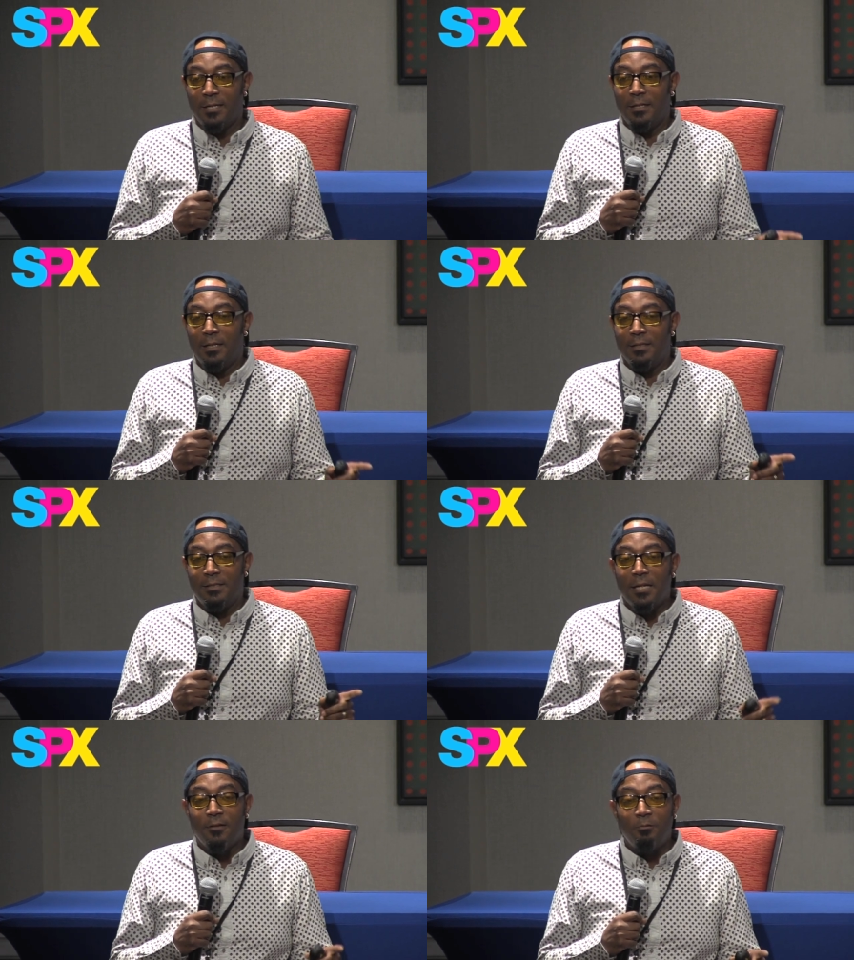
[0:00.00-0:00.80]
and
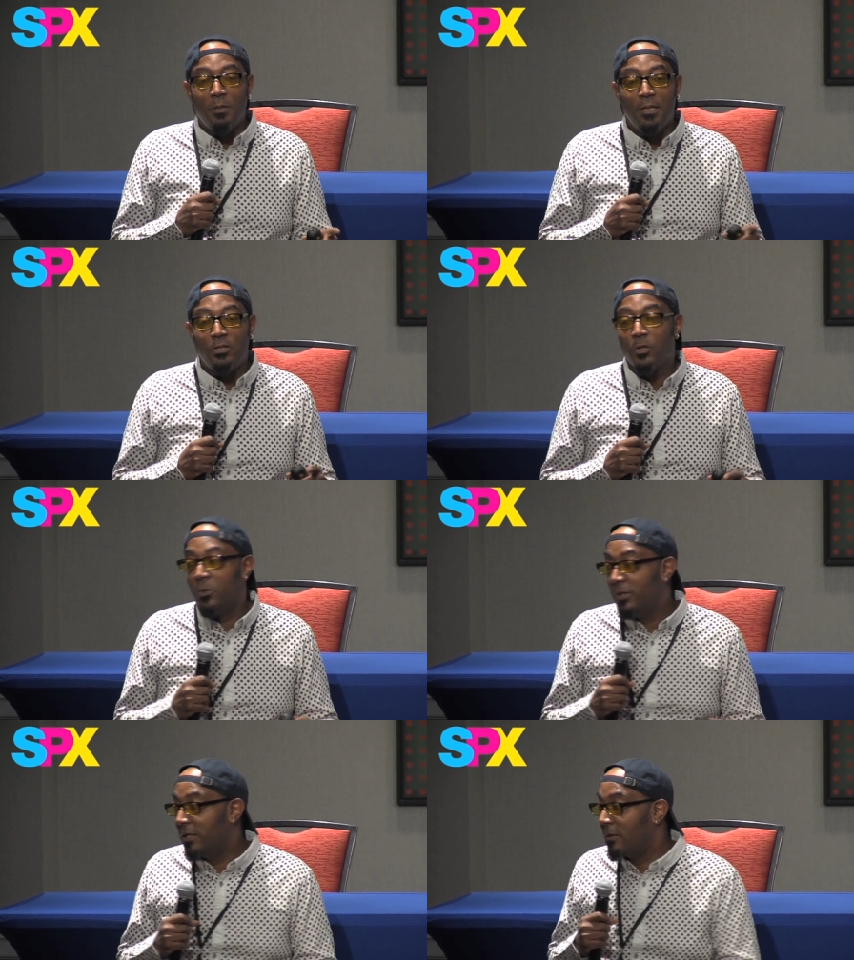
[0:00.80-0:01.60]
instead of me
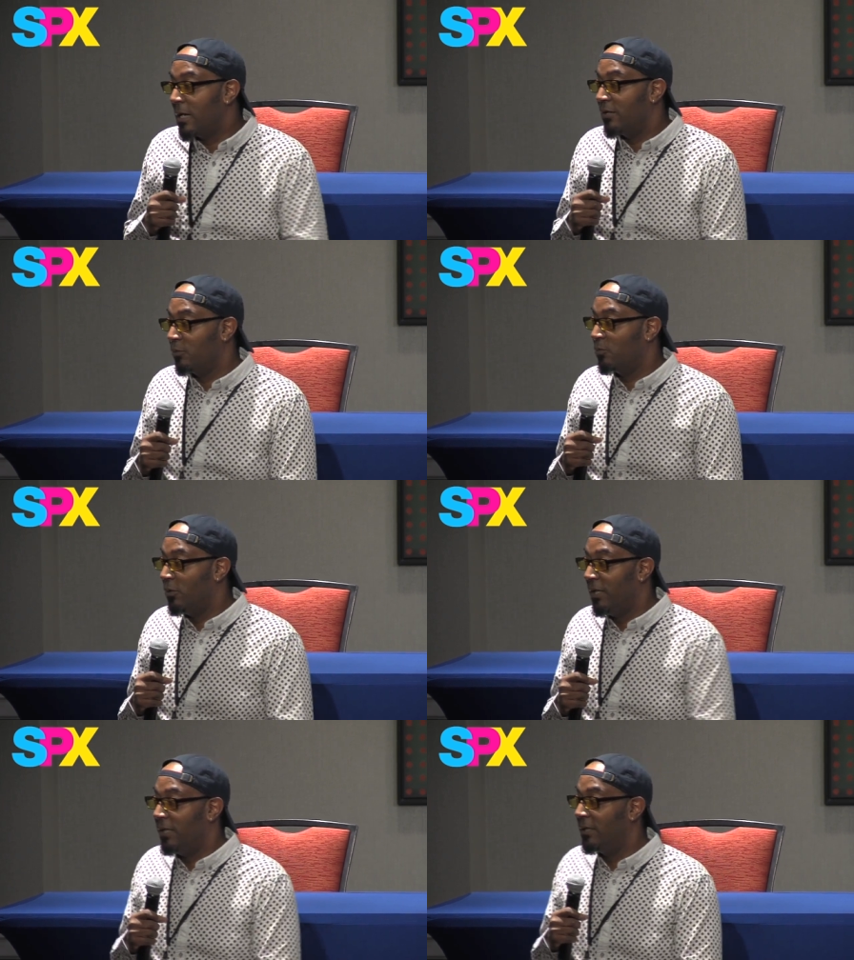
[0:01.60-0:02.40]
turning around and
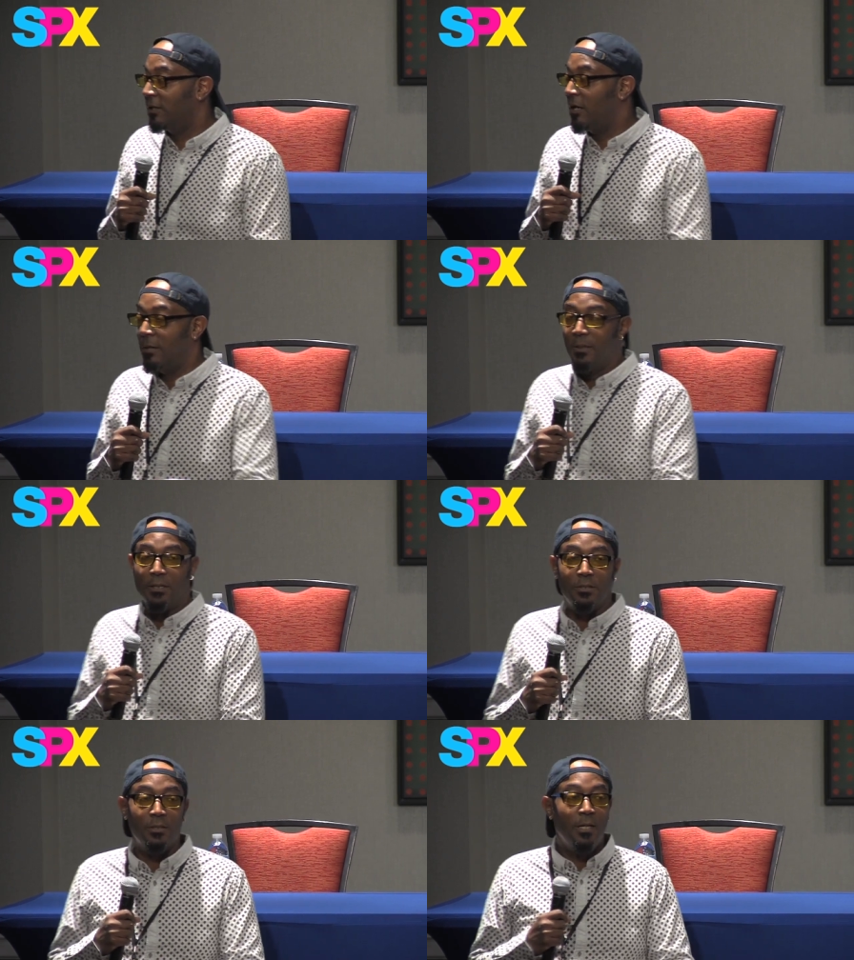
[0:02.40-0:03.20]
reading the
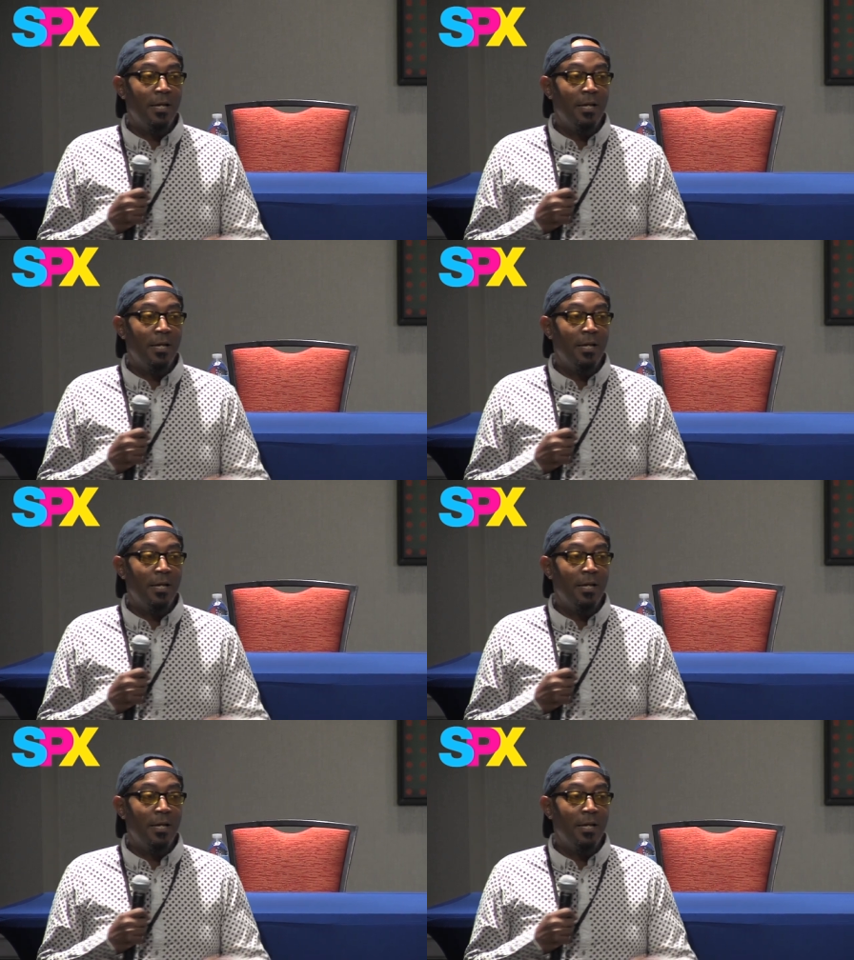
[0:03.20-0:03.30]
comics,